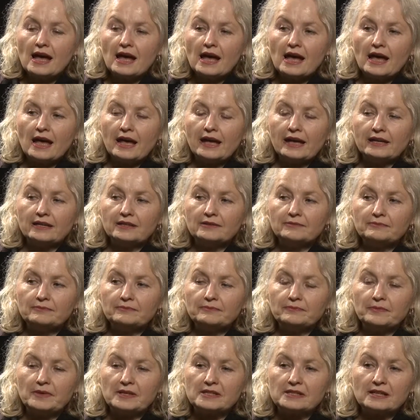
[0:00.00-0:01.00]
and
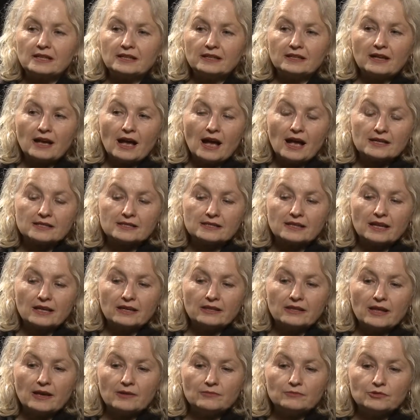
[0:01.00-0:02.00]
basically asking
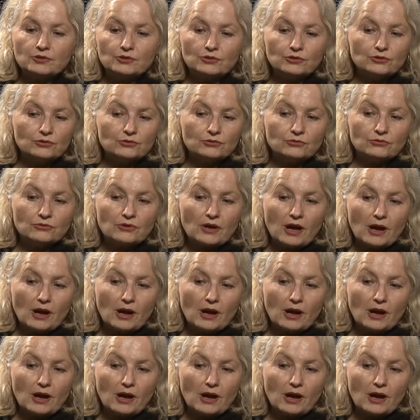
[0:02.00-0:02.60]
them, do you